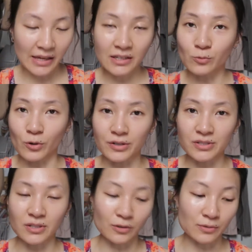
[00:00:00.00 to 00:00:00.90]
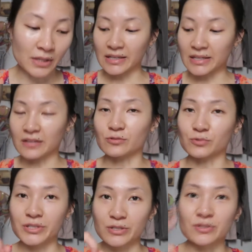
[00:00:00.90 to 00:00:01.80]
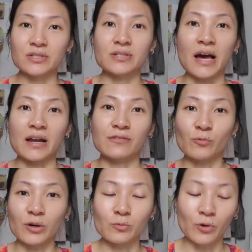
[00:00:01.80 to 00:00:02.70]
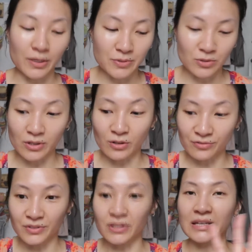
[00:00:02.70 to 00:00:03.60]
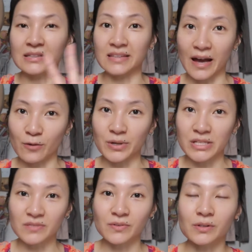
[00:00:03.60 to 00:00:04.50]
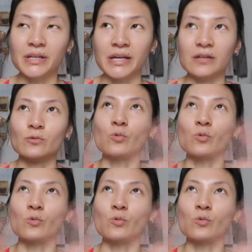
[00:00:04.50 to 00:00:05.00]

And it works. So I get 3 uses out of 1 wipe. So I don't feel like that wasteful, and it